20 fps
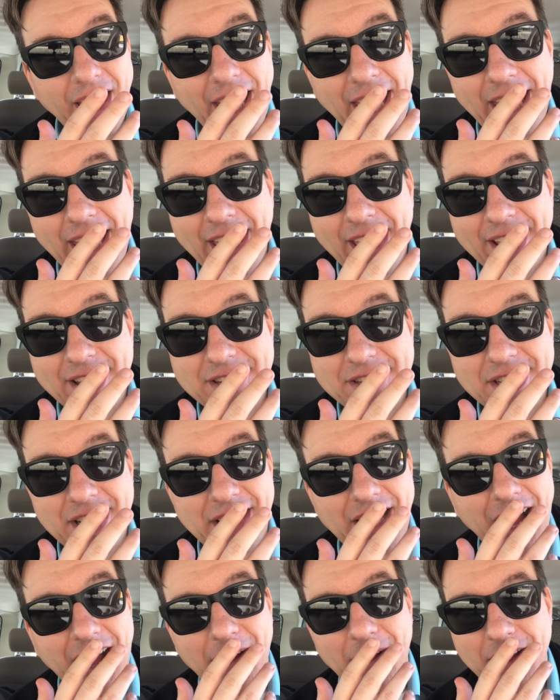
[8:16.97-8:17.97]
and
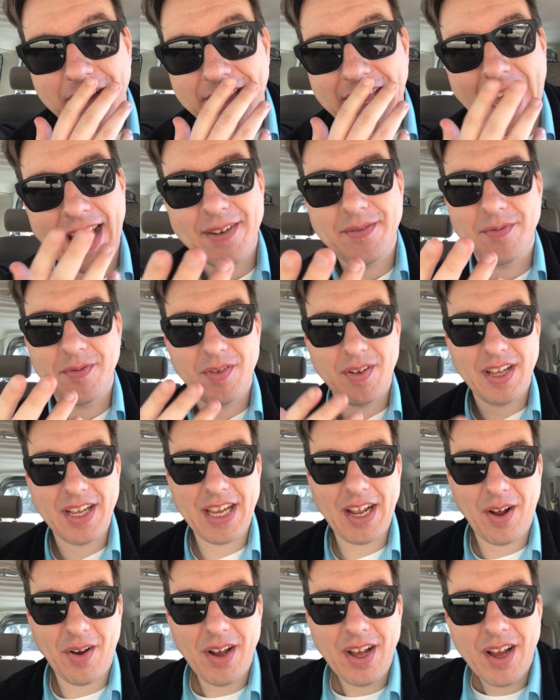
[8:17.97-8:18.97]
uh, that
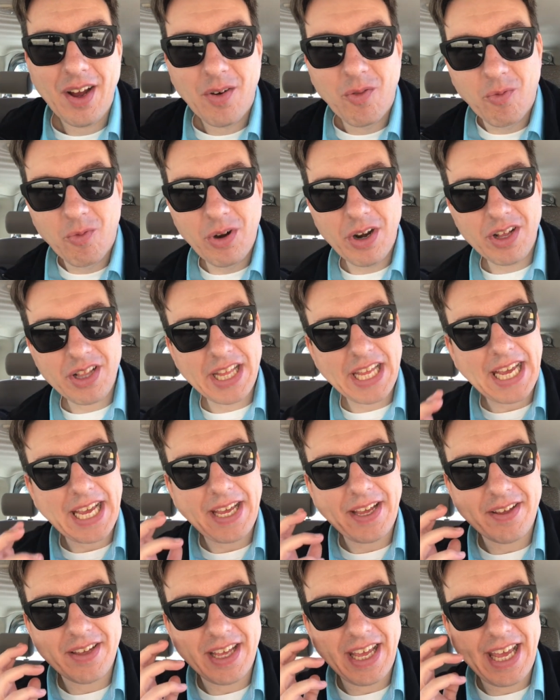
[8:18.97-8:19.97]
you know
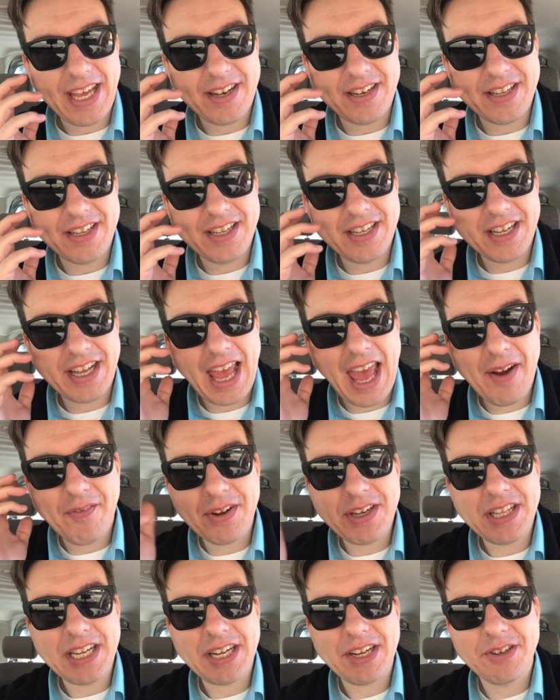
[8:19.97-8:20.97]
really it
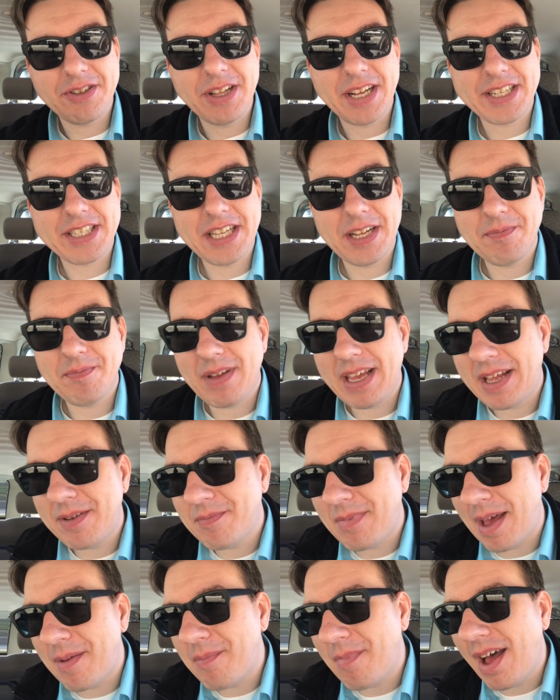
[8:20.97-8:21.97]
everything clicked in
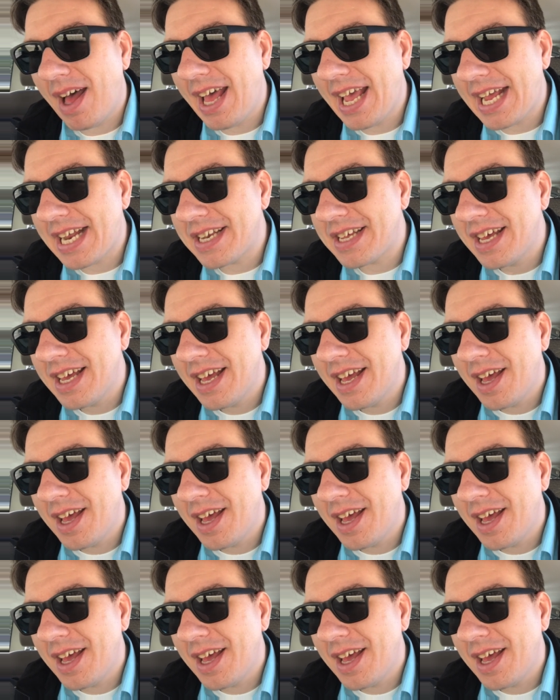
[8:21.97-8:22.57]
in my mind